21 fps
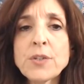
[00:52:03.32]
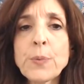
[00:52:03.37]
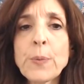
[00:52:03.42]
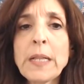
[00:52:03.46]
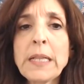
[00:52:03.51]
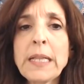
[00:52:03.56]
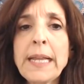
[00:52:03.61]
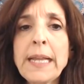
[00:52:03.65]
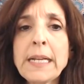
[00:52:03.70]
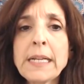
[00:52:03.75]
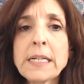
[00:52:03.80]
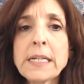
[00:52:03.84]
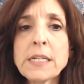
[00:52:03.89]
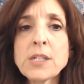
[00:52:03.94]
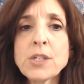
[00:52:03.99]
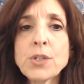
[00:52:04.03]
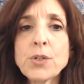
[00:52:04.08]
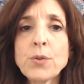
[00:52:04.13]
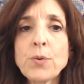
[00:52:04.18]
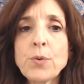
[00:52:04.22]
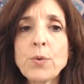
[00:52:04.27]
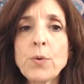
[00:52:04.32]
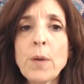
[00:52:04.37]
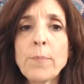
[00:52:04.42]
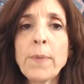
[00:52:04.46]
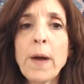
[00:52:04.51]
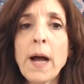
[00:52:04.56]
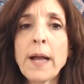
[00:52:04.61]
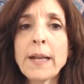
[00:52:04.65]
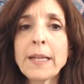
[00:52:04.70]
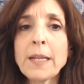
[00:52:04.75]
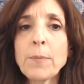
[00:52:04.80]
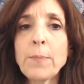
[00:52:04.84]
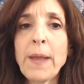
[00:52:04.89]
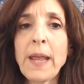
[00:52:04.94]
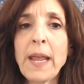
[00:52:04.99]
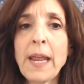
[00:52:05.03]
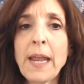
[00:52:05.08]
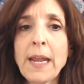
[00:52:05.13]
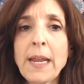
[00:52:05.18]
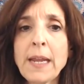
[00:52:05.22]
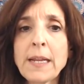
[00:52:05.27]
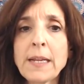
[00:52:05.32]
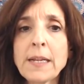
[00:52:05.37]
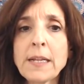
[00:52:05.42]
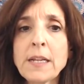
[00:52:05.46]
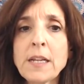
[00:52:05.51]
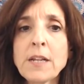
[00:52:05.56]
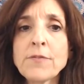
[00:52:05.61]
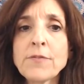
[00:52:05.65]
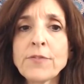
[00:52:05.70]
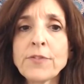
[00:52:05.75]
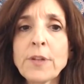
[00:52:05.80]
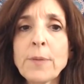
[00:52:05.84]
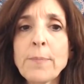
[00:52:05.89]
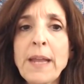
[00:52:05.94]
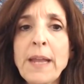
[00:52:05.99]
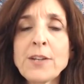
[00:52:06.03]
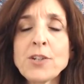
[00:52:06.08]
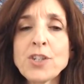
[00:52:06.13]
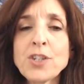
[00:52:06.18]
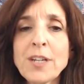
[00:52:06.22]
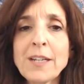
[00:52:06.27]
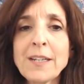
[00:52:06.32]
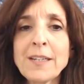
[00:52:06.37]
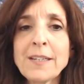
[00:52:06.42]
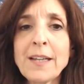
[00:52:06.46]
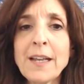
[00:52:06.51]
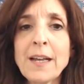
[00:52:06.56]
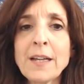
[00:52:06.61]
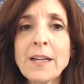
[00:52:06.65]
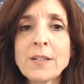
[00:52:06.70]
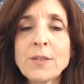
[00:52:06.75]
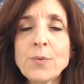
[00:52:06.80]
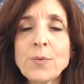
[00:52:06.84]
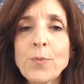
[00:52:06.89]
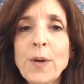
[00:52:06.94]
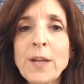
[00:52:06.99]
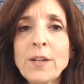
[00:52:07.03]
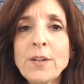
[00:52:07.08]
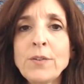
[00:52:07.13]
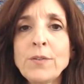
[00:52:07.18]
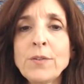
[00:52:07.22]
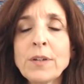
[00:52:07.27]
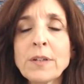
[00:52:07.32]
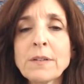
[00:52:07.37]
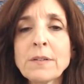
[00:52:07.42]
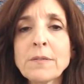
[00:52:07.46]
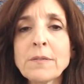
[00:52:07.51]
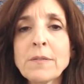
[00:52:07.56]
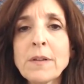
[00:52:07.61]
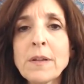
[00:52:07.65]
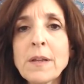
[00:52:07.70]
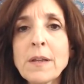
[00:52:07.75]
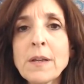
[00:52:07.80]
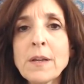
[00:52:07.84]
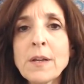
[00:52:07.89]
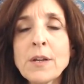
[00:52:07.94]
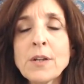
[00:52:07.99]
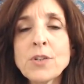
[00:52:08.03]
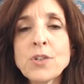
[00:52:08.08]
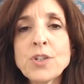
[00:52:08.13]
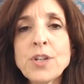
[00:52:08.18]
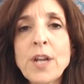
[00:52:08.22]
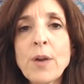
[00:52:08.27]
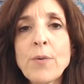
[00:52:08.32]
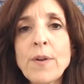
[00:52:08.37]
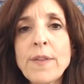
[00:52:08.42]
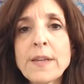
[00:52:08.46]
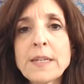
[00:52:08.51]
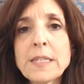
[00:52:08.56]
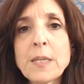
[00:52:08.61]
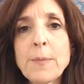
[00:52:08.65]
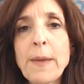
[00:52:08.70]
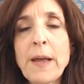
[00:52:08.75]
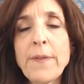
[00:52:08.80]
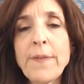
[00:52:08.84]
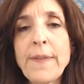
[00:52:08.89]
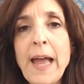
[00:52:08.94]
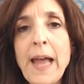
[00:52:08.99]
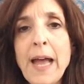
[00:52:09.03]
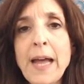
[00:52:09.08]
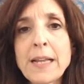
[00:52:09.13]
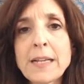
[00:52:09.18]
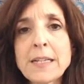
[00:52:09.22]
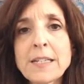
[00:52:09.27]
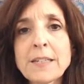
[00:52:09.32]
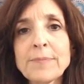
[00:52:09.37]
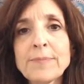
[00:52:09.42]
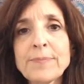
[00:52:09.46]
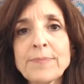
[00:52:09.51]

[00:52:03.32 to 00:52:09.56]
related to body pain and inflammation, and what you can share with us about that.